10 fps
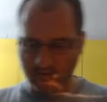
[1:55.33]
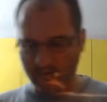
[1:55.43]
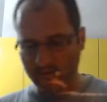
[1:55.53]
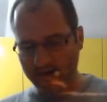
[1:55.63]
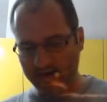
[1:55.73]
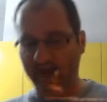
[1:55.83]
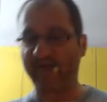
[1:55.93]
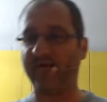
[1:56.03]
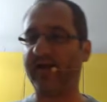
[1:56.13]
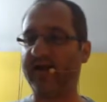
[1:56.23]
3. I
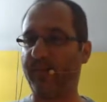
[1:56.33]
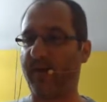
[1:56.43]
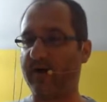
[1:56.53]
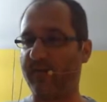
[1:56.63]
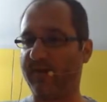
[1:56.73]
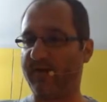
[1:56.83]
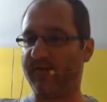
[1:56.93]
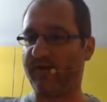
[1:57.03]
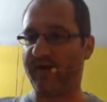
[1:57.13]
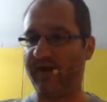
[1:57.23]
feel like a barman
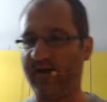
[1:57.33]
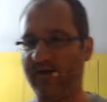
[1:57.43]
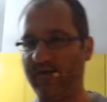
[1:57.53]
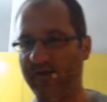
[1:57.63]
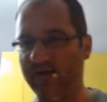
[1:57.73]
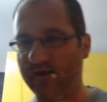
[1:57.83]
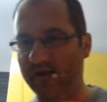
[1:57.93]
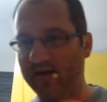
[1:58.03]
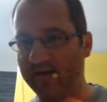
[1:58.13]
actually doing that.